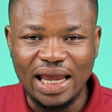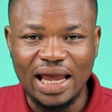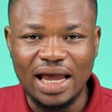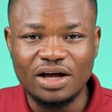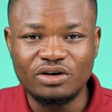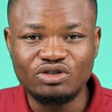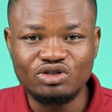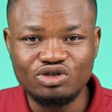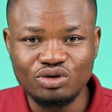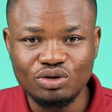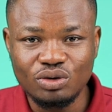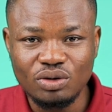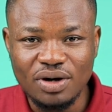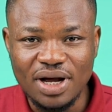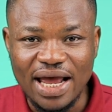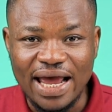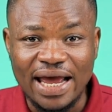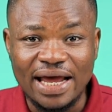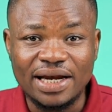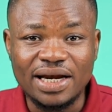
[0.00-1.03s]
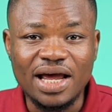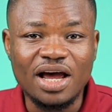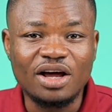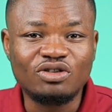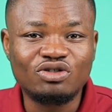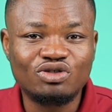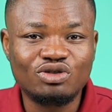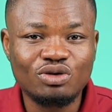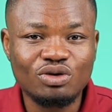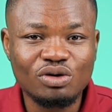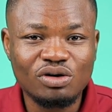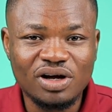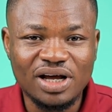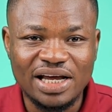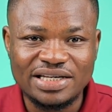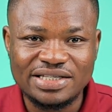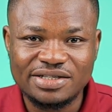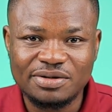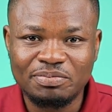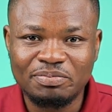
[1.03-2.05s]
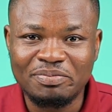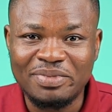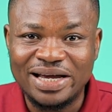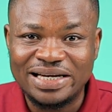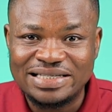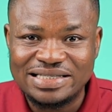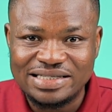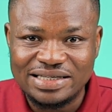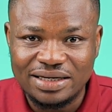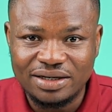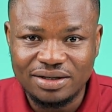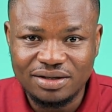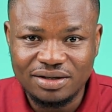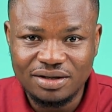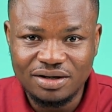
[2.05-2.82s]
edro, and edro is medicine.